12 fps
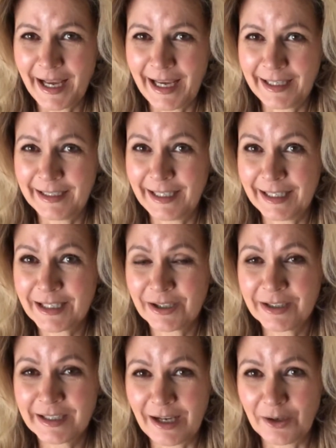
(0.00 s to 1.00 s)
And it
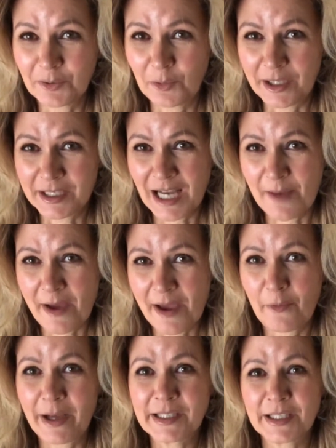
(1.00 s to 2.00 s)
turned out one time I
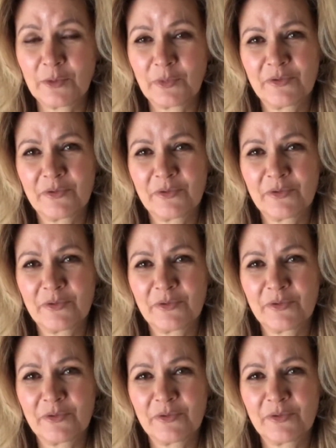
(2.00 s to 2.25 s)
went up with